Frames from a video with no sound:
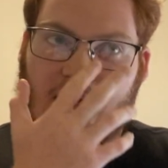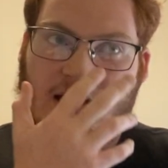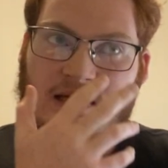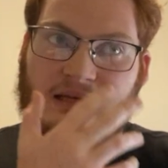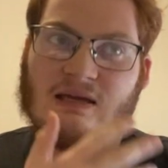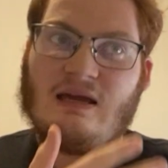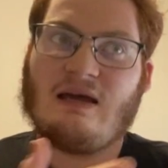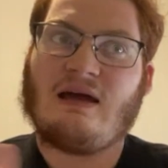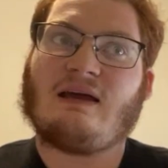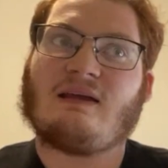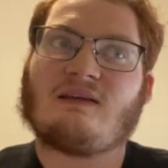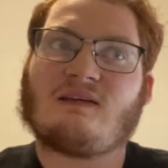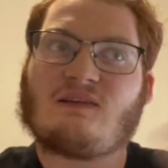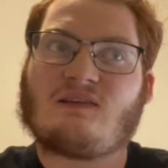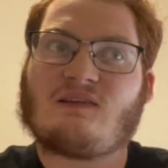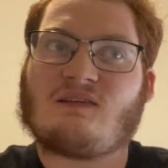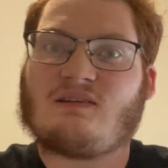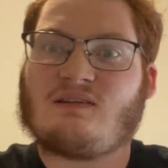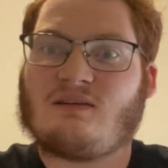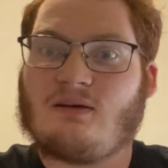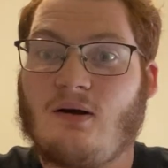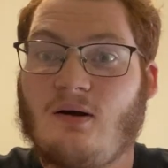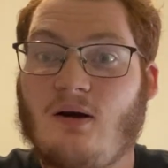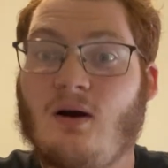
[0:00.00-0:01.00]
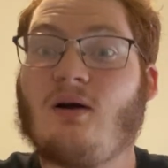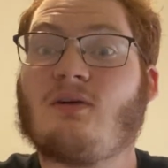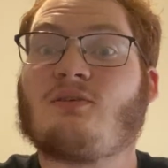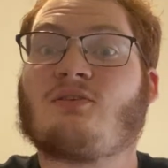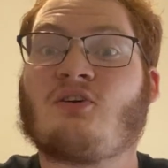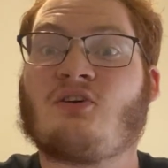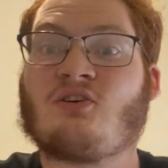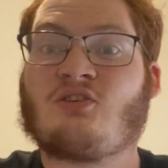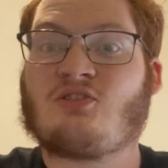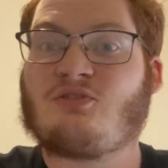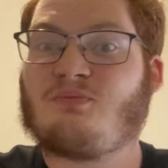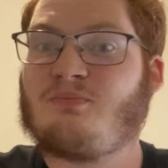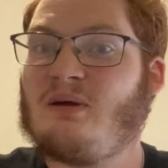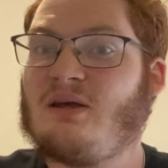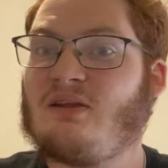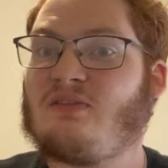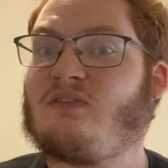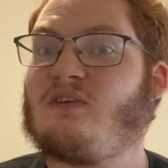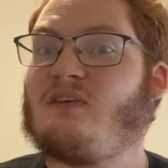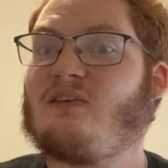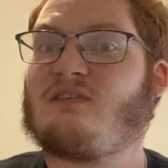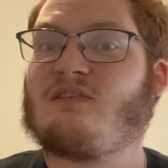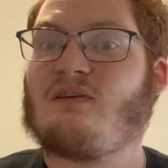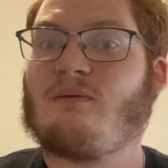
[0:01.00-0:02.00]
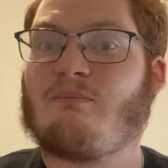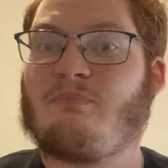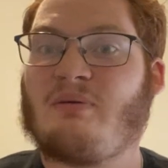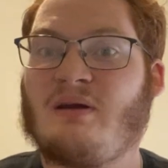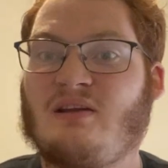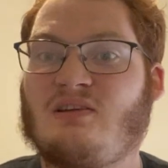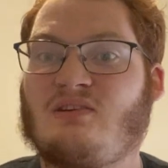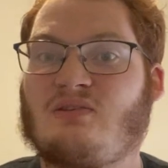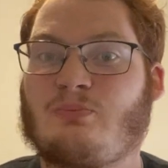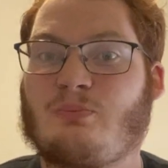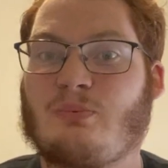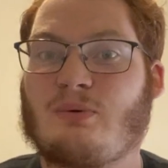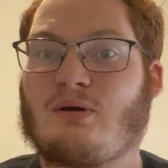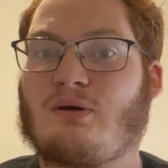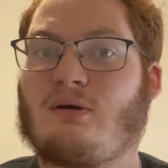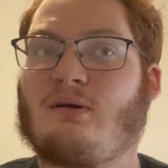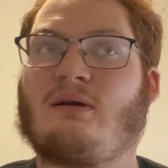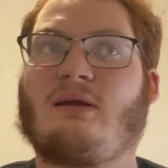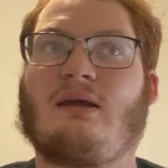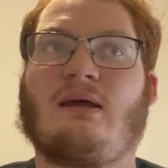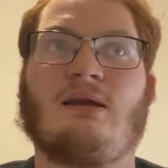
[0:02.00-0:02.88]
Yes, Arthur Smith is in Pittsburgh,